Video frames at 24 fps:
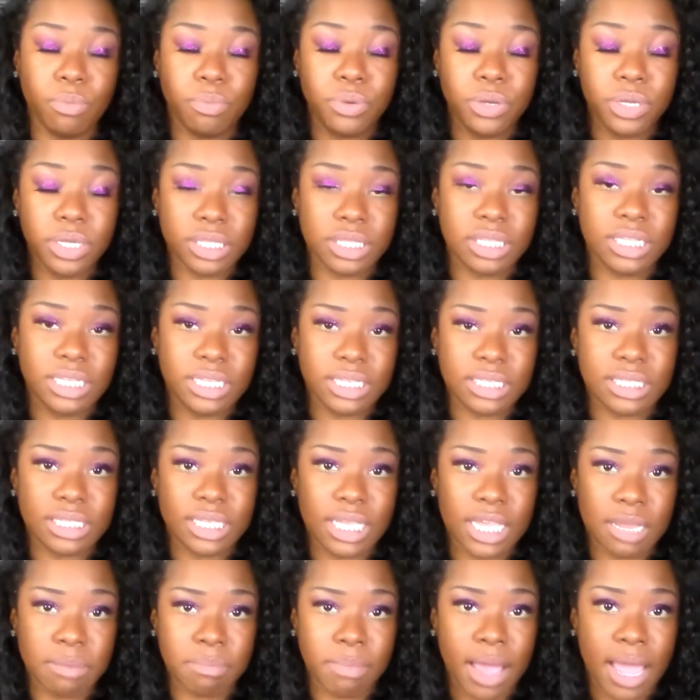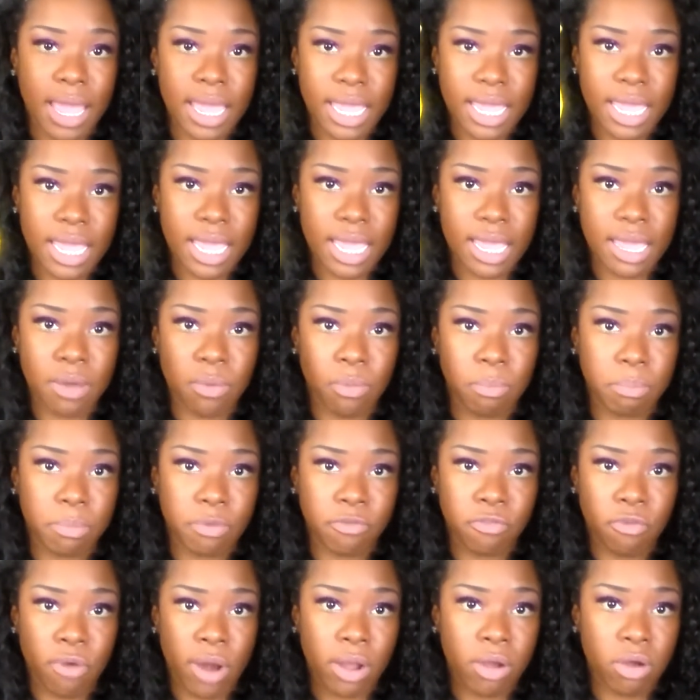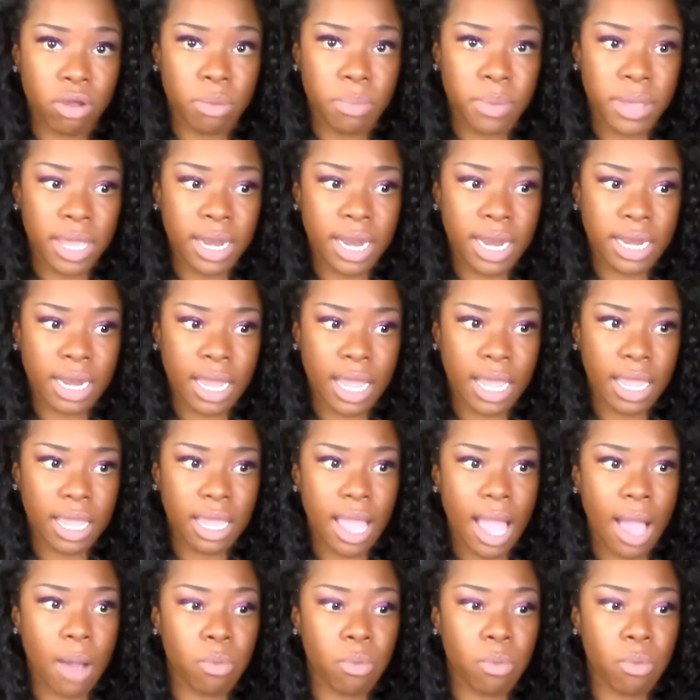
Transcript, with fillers: put this in my head before i go to bed at night